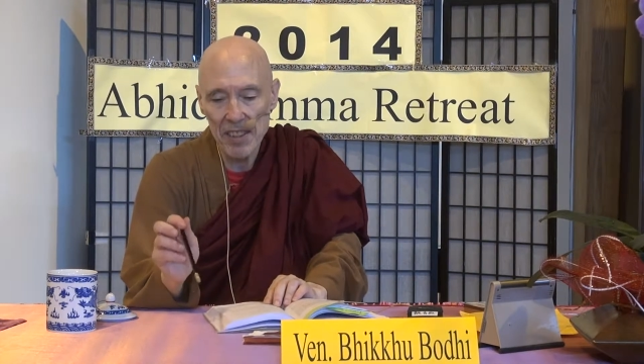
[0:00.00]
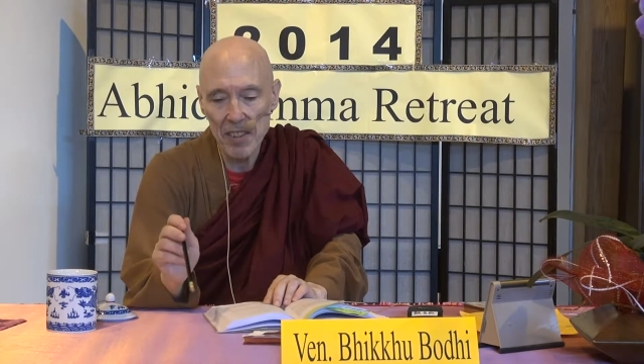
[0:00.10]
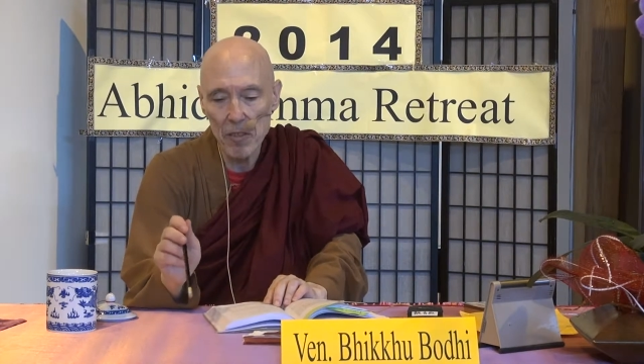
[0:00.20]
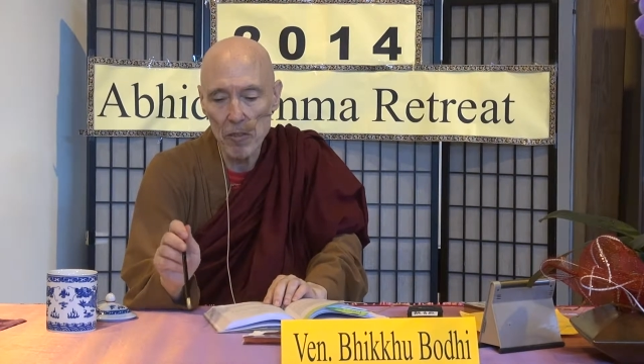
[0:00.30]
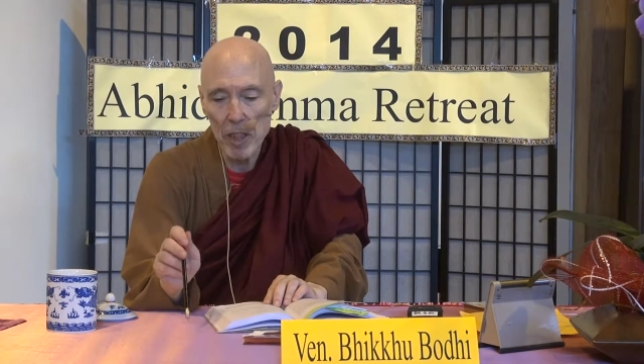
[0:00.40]

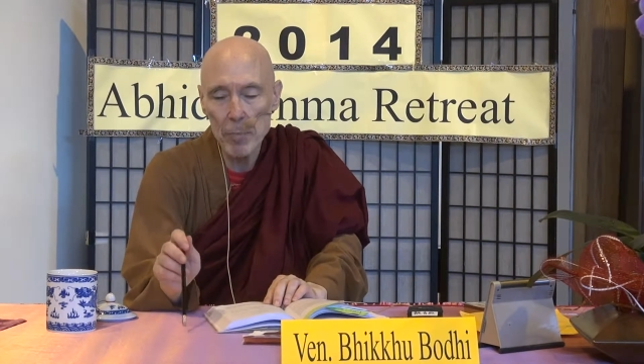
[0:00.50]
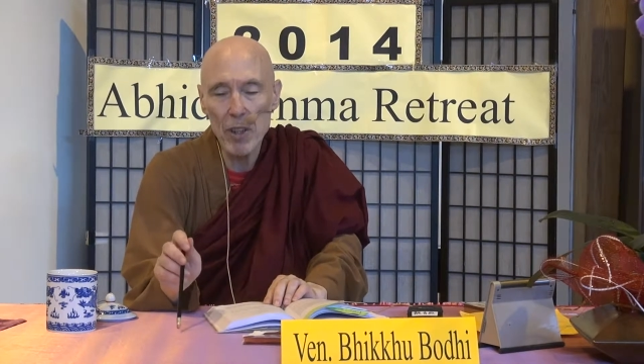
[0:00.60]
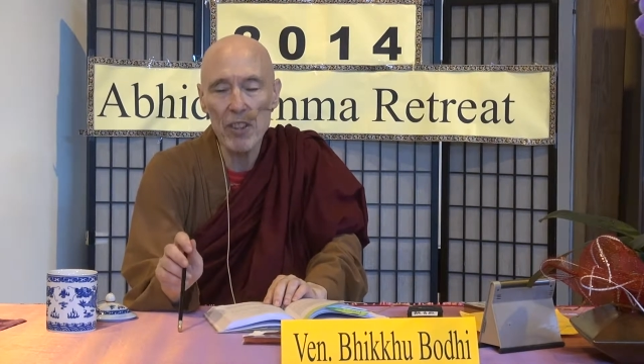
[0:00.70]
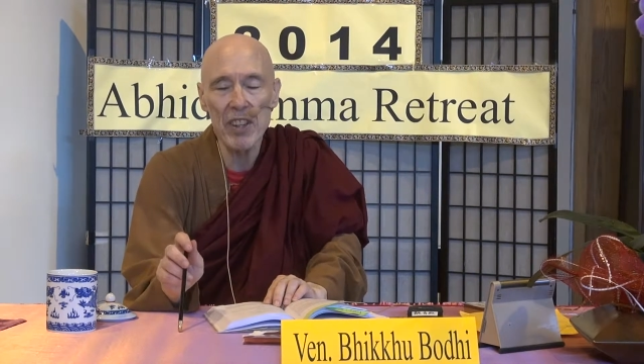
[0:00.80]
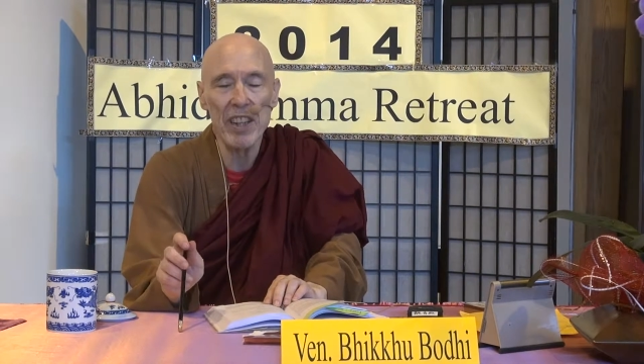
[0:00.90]

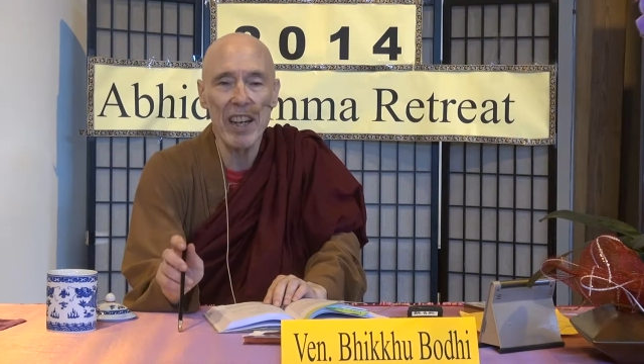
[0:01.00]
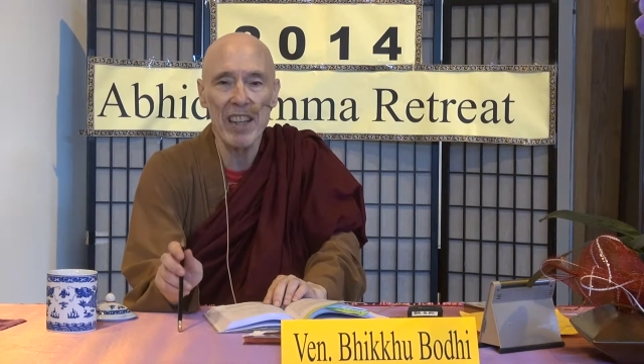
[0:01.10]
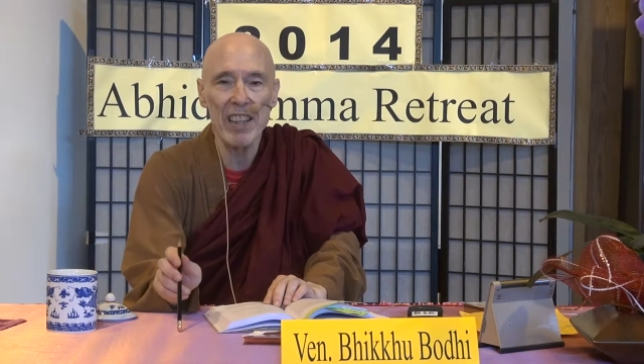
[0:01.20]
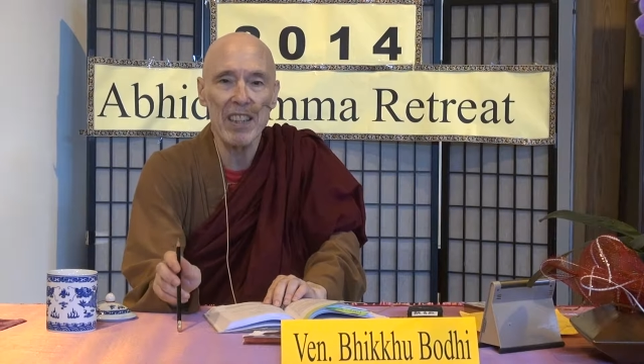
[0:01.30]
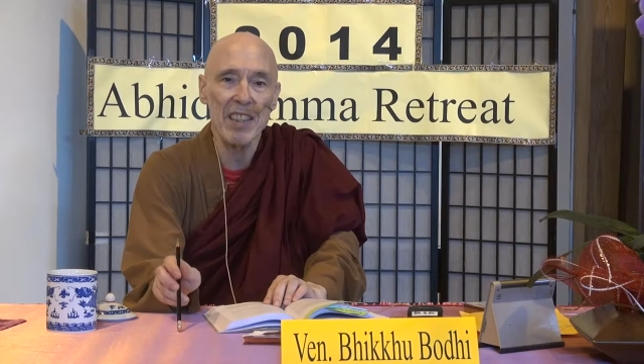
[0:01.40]
rebirth in
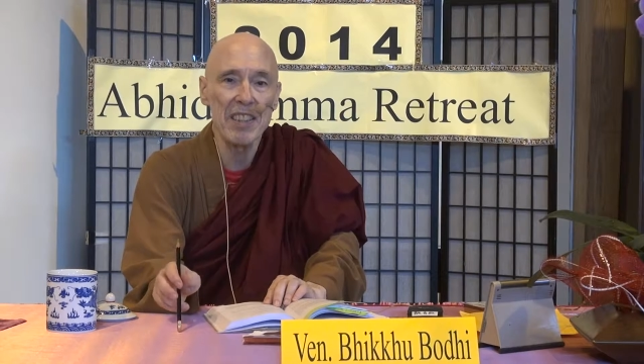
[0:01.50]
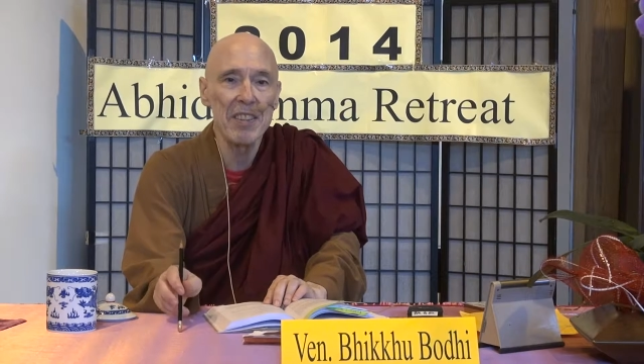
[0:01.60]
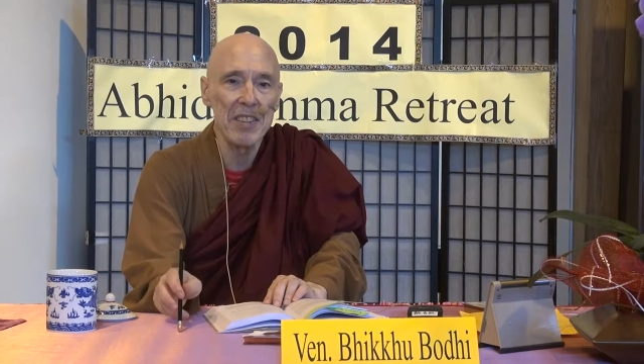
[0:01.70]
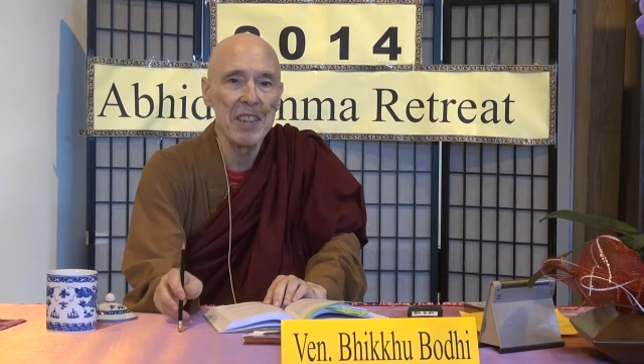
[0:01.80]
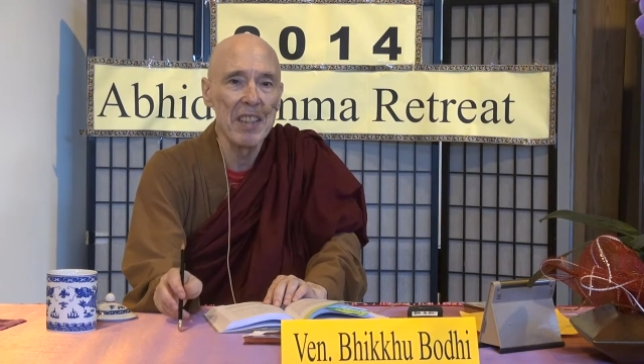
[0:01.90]
hell,
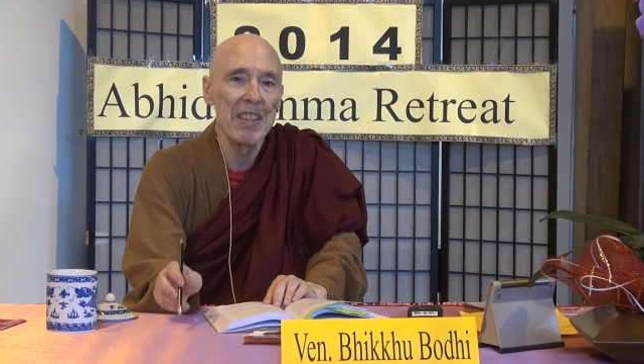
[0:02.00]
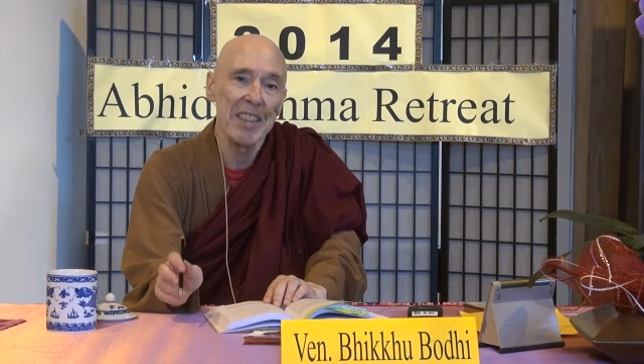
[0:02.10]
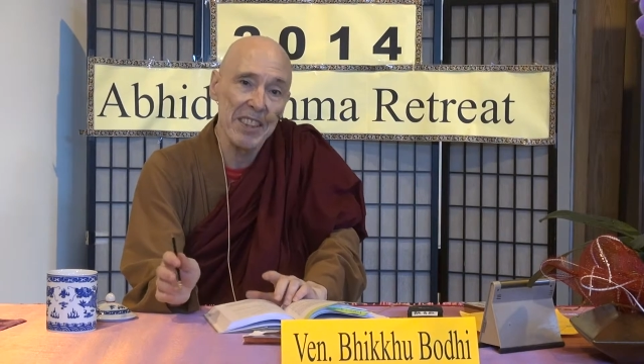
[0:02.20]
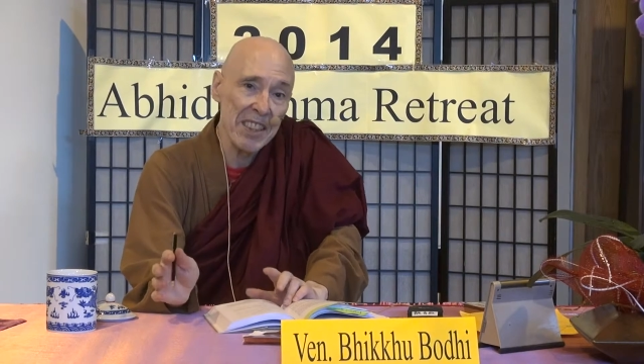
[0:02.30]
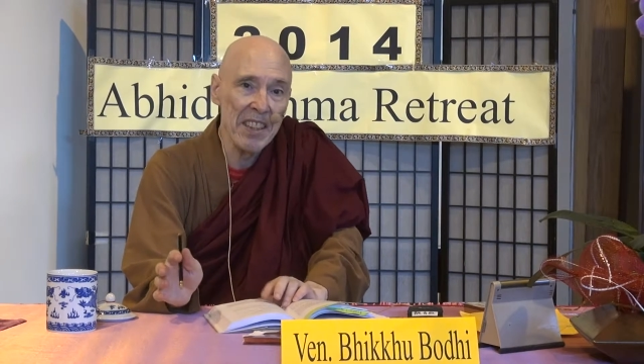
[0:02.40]

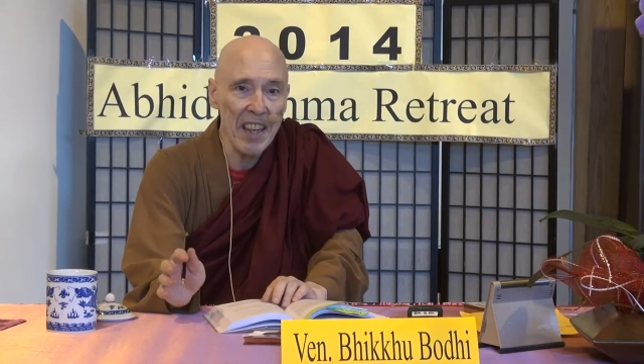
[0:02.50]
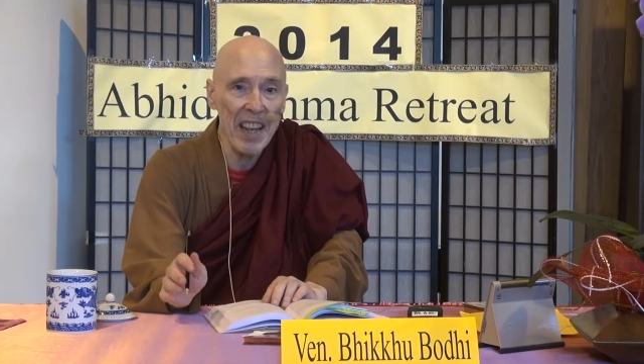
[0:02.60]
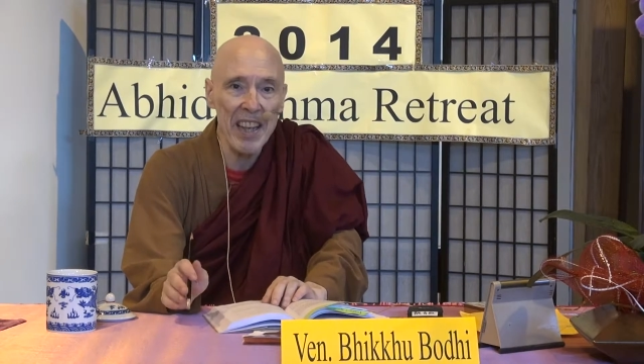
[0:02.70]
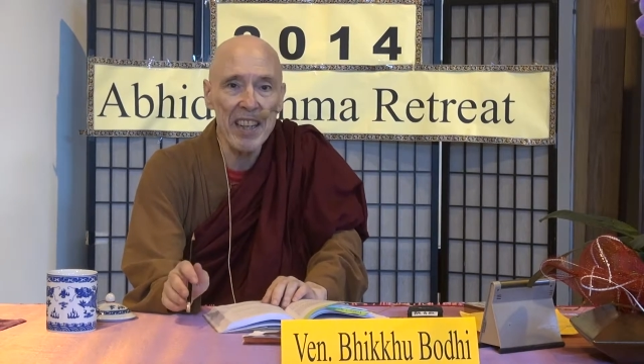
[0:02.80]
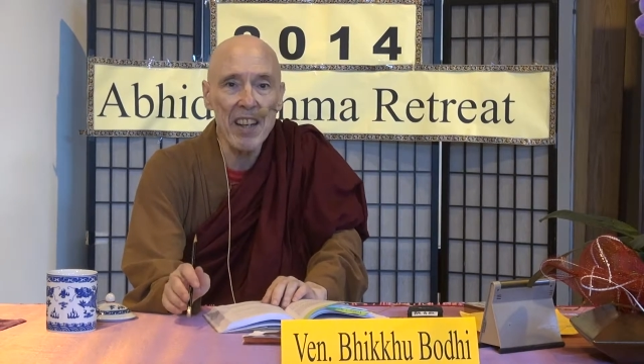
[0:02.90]
as in
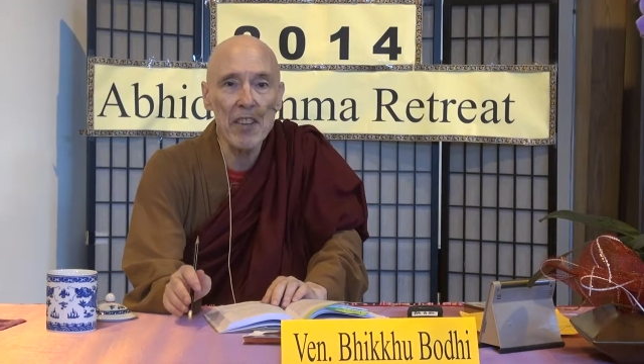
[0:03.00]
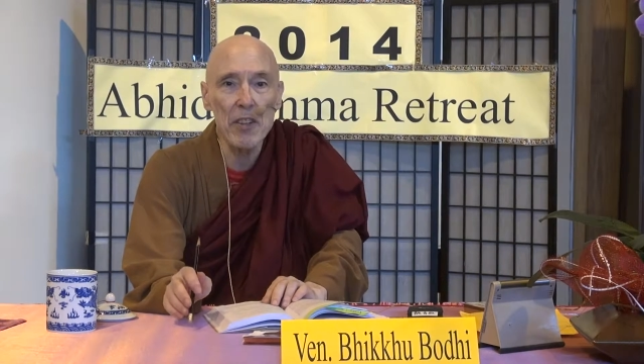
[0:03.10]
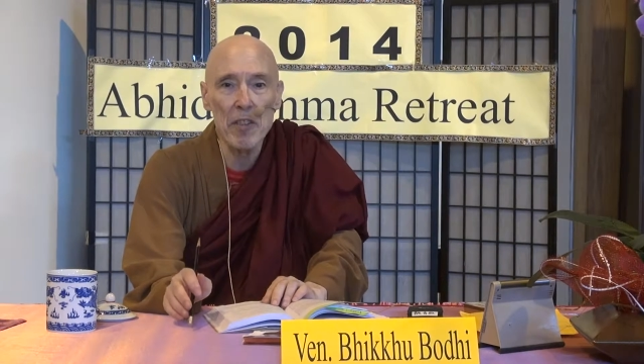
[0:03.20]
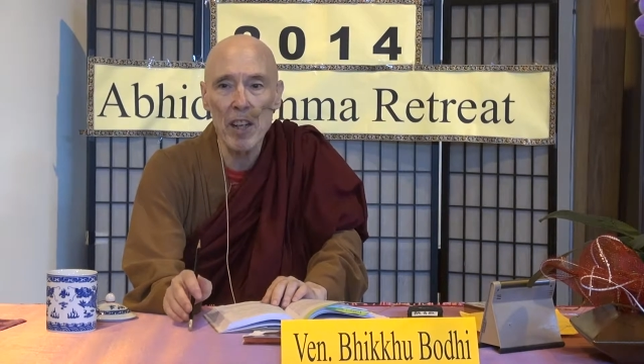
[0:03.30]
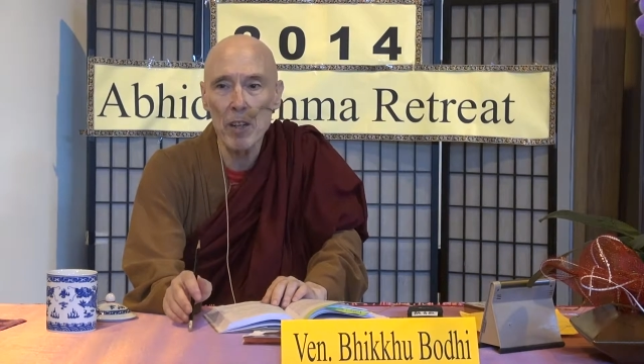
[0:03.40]
any other
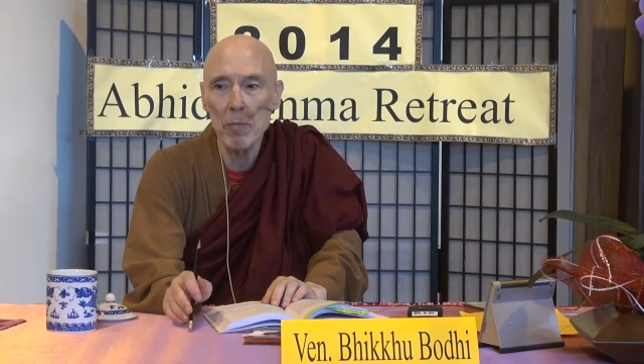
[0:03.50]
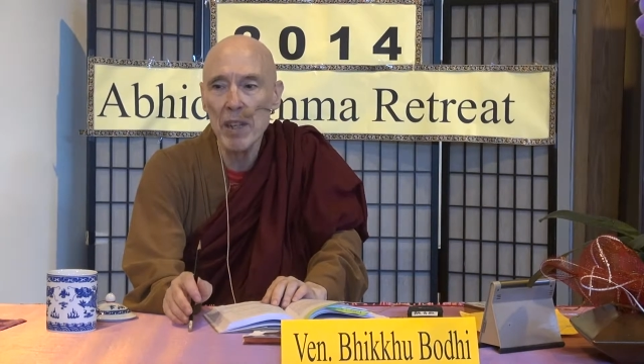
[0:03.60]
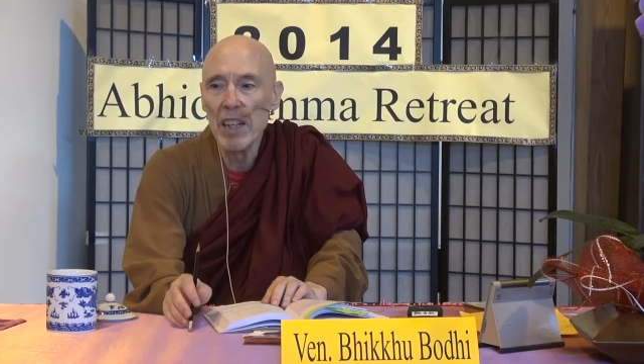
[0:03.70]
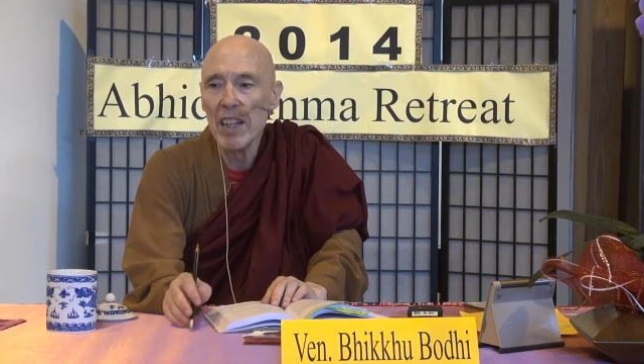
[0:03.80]
realm,